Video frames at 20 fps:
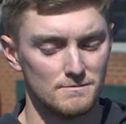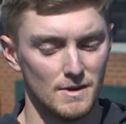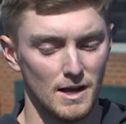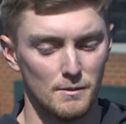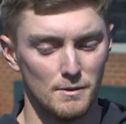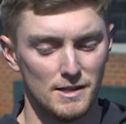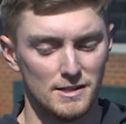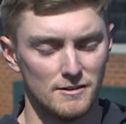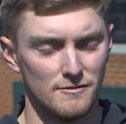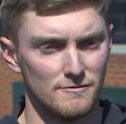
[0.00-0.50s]

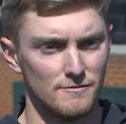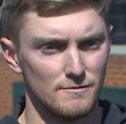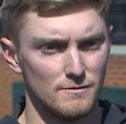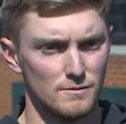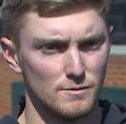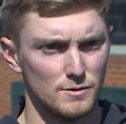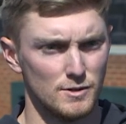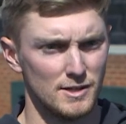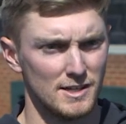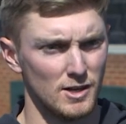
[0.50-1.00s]
I mean, the
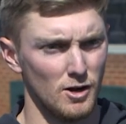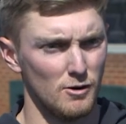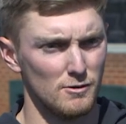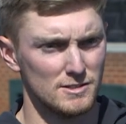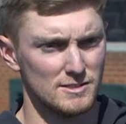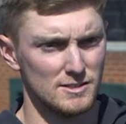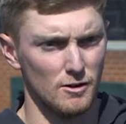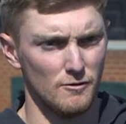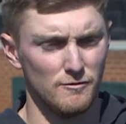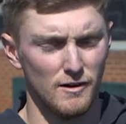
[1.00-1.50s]
you can
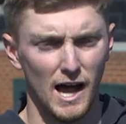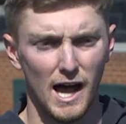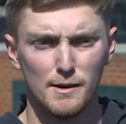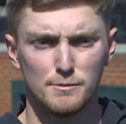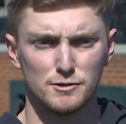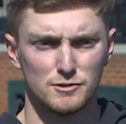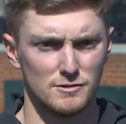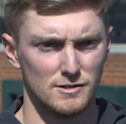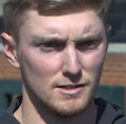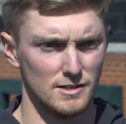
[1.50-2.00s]
always tell
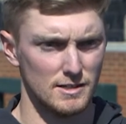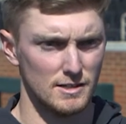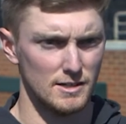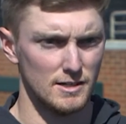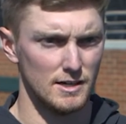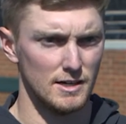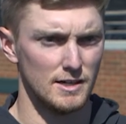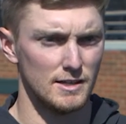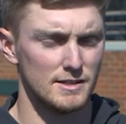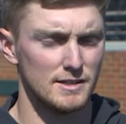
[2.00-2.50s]
vibes really
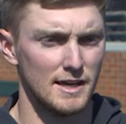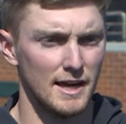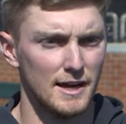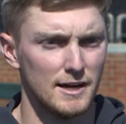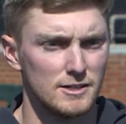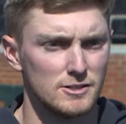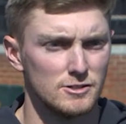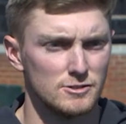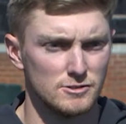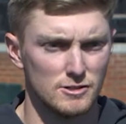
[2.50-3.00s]
good,
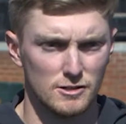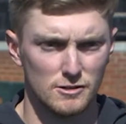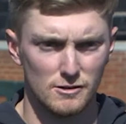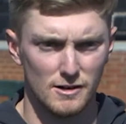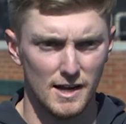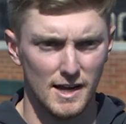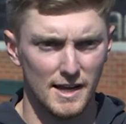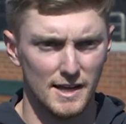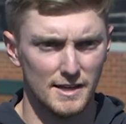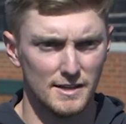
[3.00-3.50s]
characters are
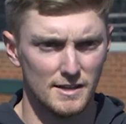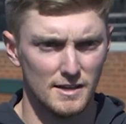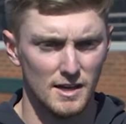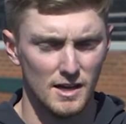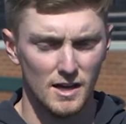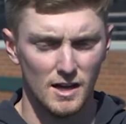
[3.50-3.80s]
great.